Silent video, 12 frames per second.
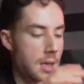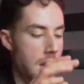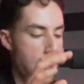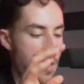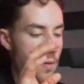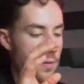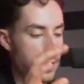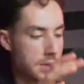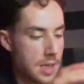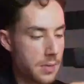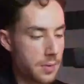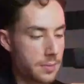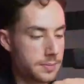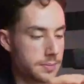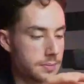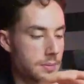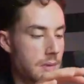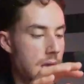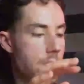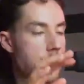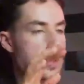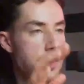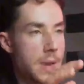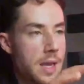Now, for example, it
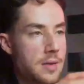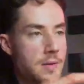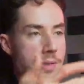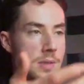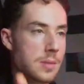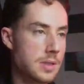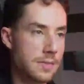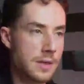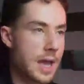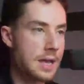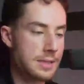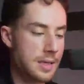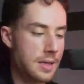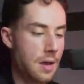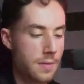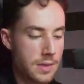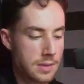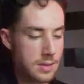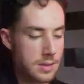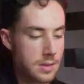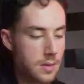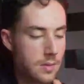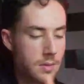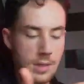would depend on the specific asset, obviously.
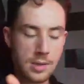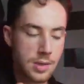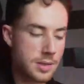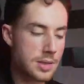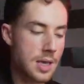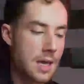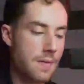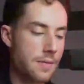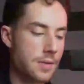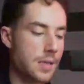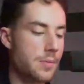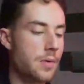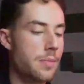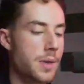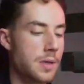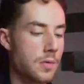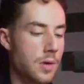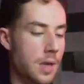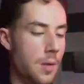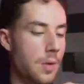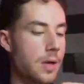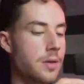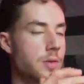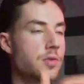So let's just say, for example, Bitcoin. I
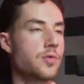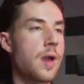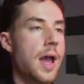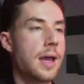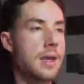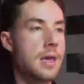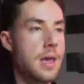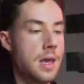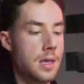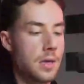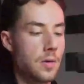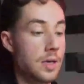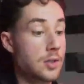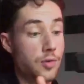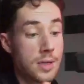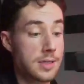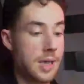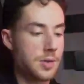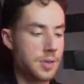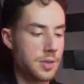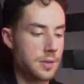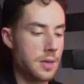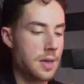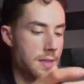wanted to track, you know, a
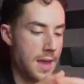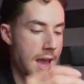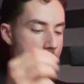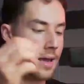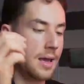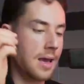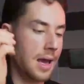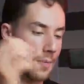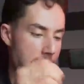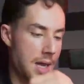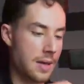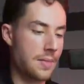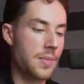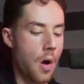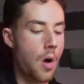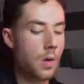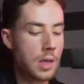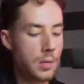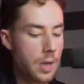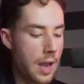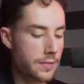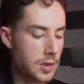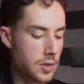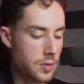transaction that I made. All I would
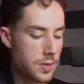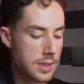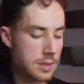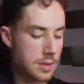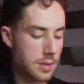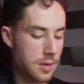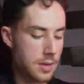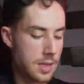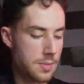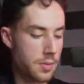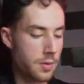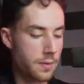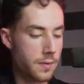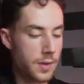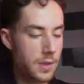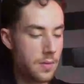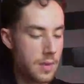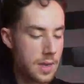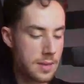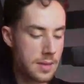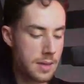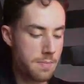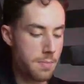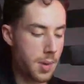have to do is click on the portfolio in
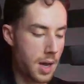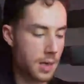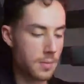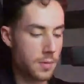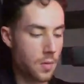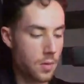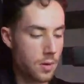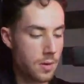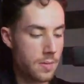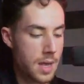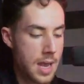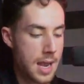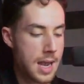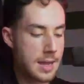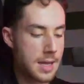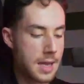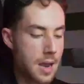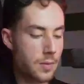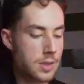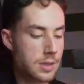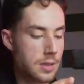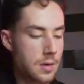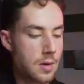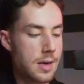the bottom corner, and then I would just
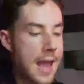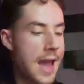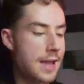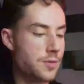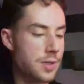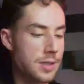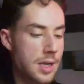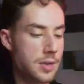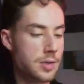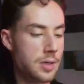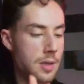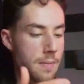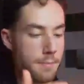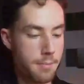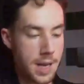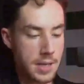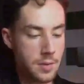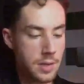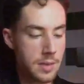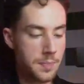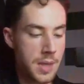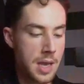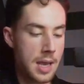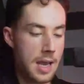click on add transaction manually.
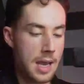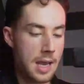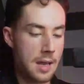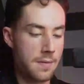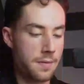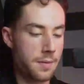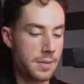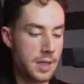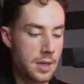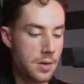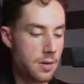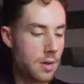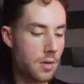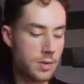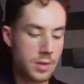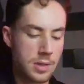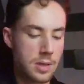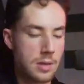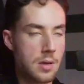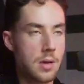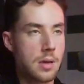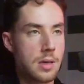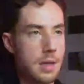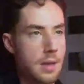And from here, I'll just click
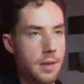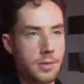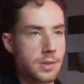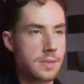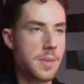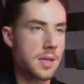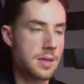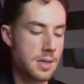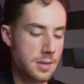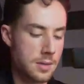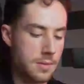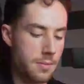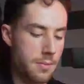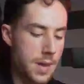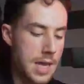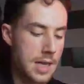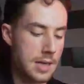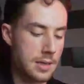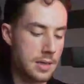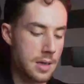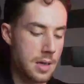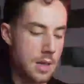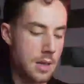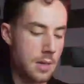on, I'll just make this main
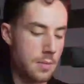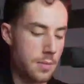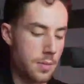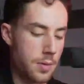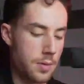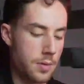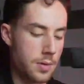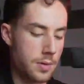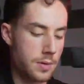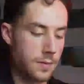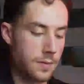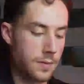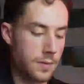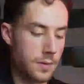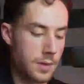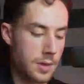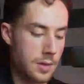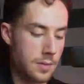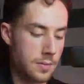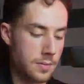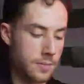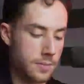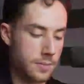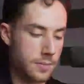portfolio.
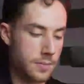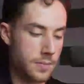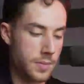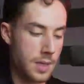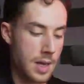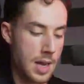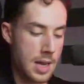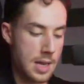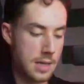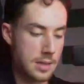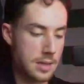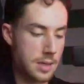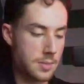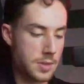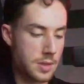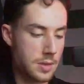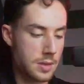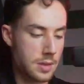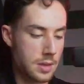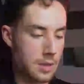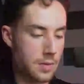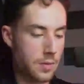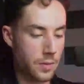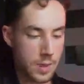And then I'm just gonna
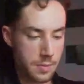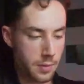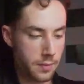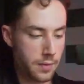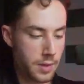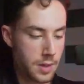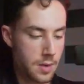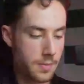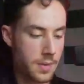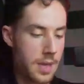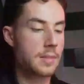create portfolio.